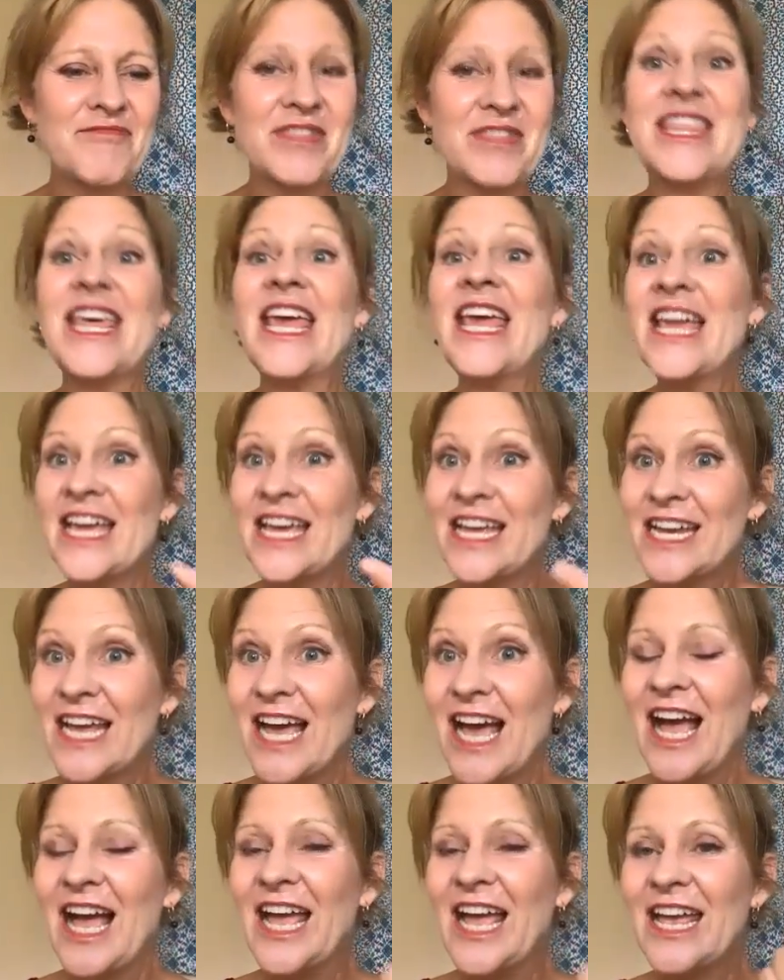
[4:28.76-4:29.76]
then
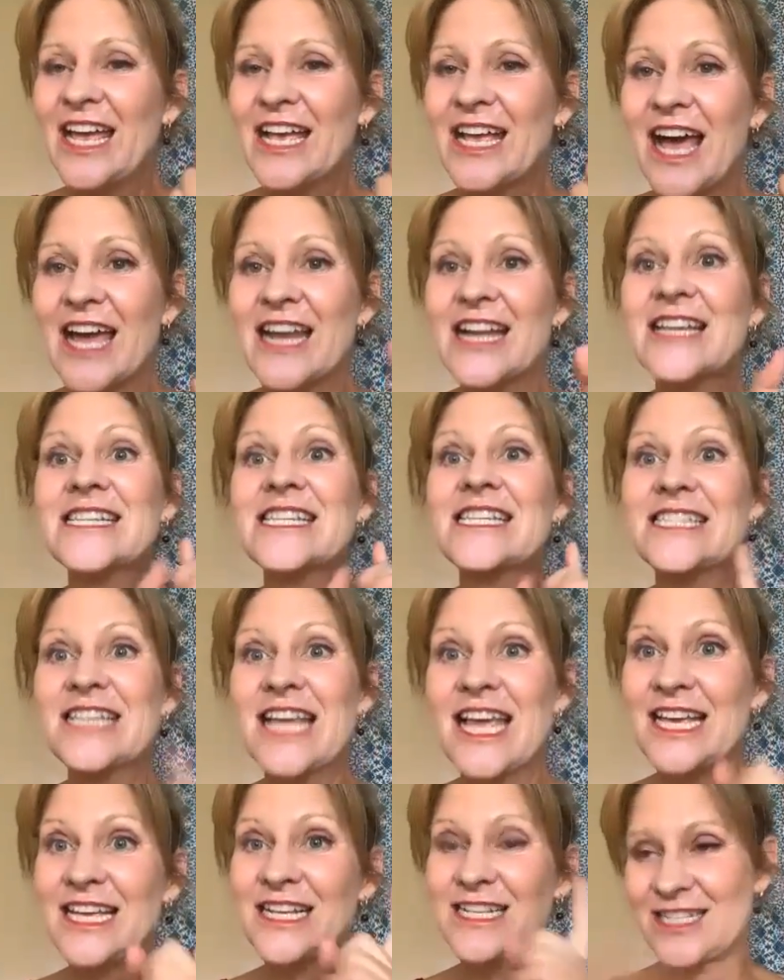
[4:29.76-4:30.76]
I got a
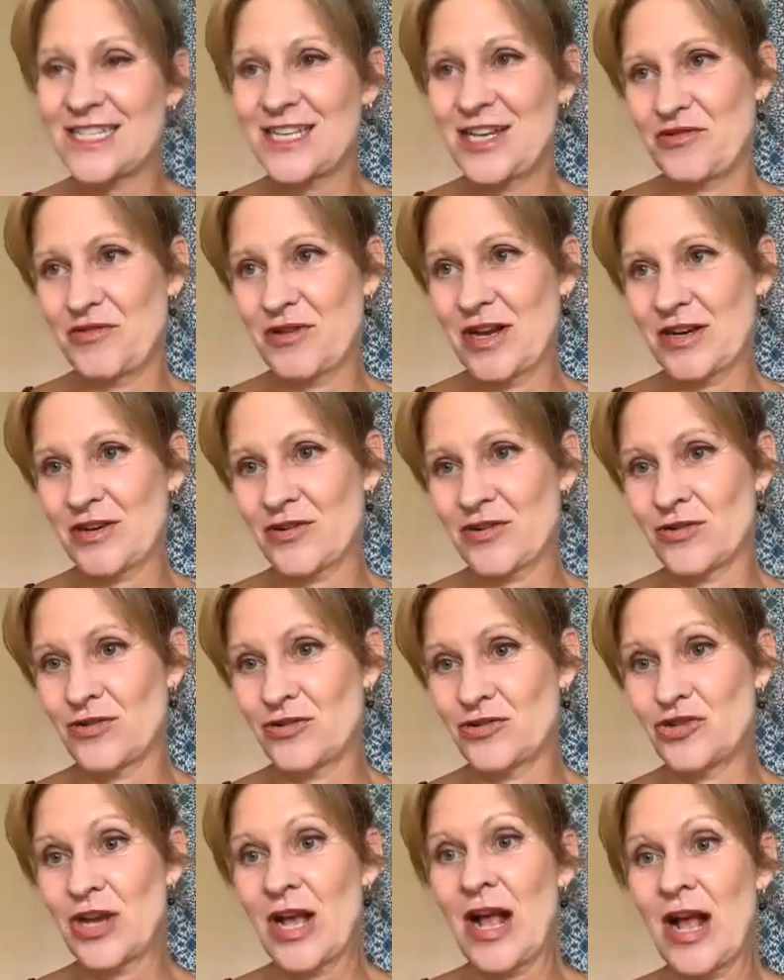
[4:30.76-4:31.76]
second cigarette
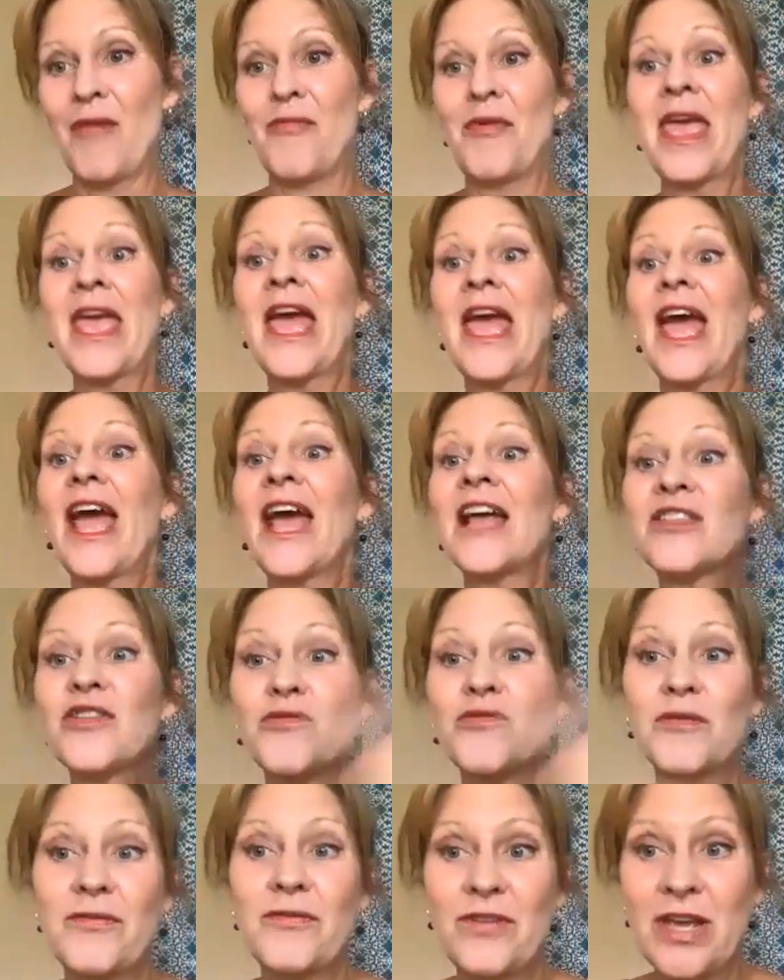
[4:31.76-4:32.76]
girl job at the
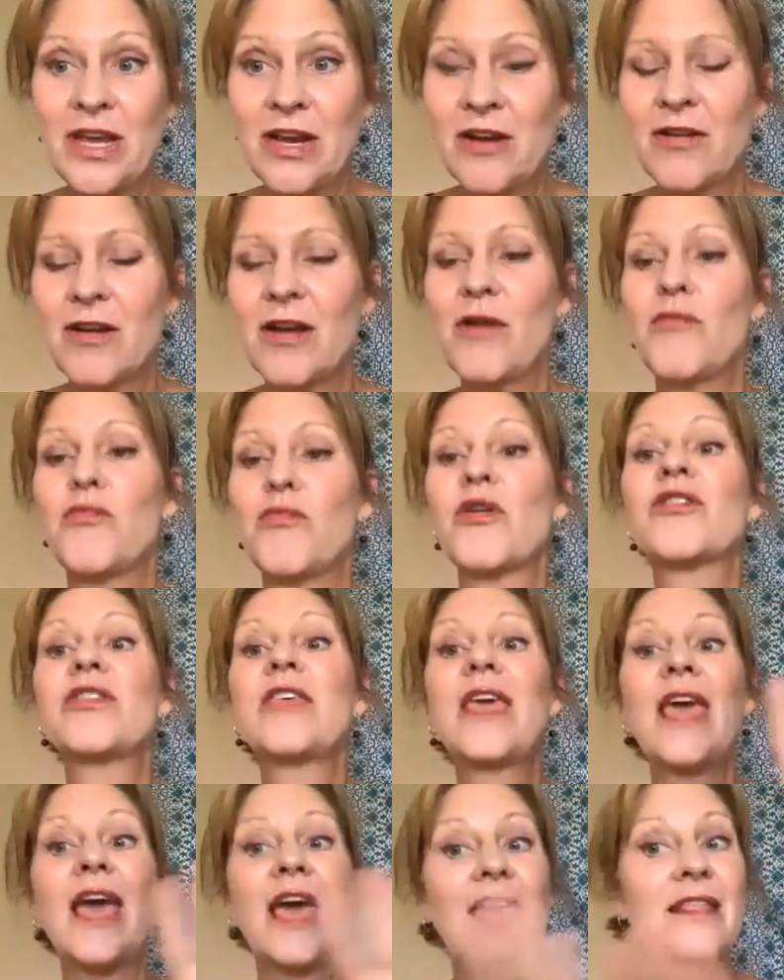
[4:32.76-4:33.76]
Riviera where
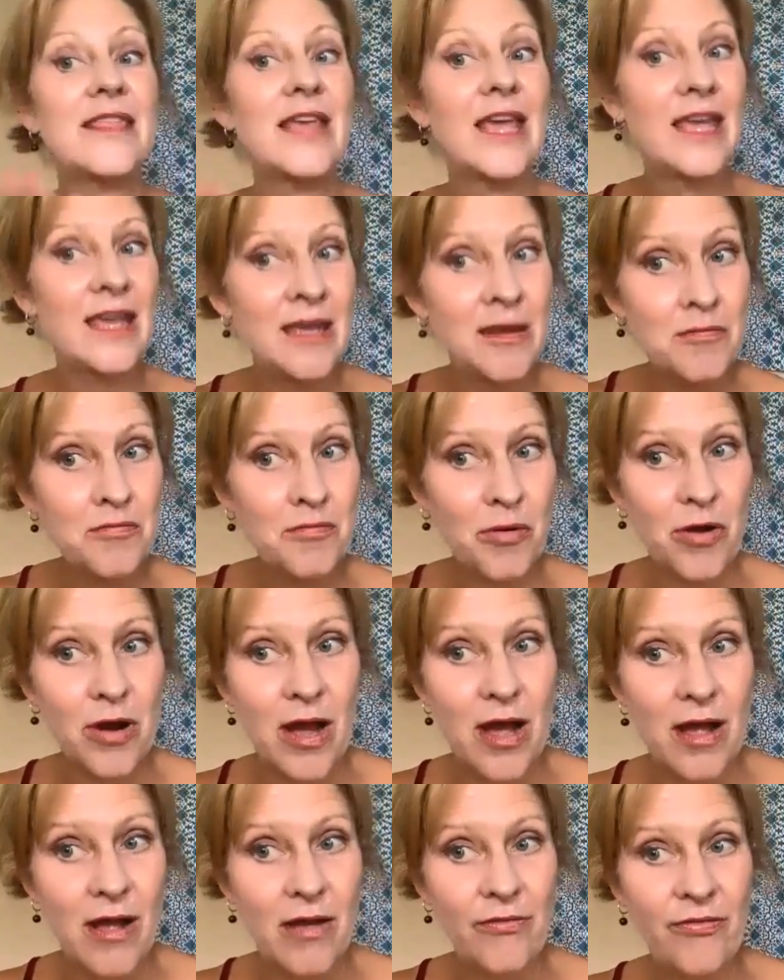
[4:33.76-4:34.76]
they had the
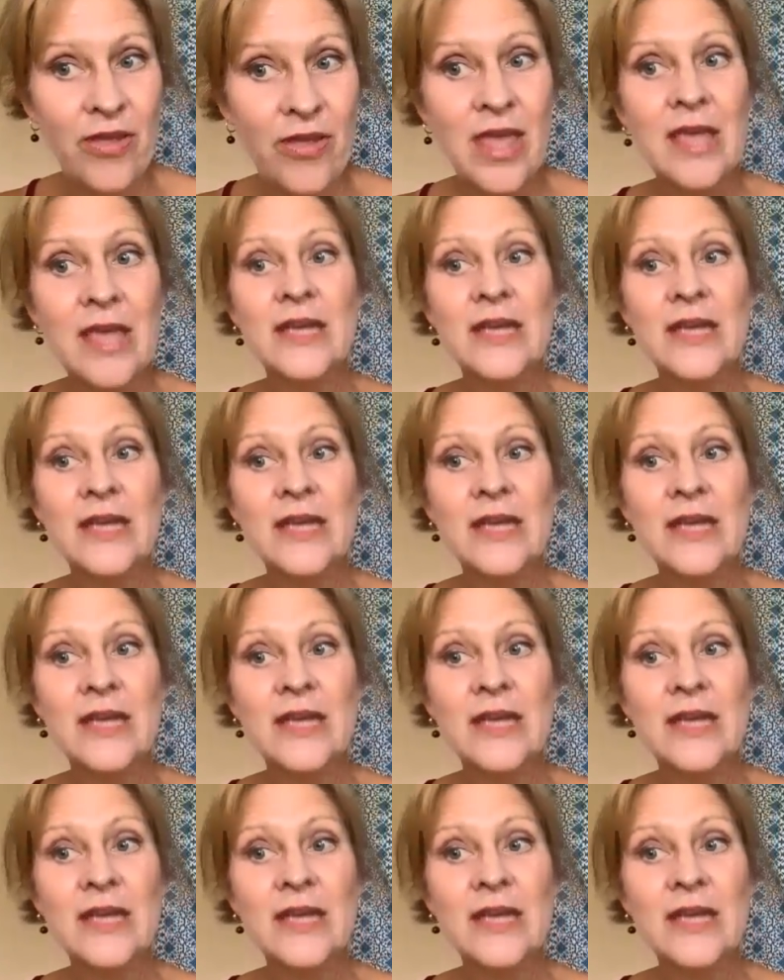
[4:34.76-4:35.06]
improv.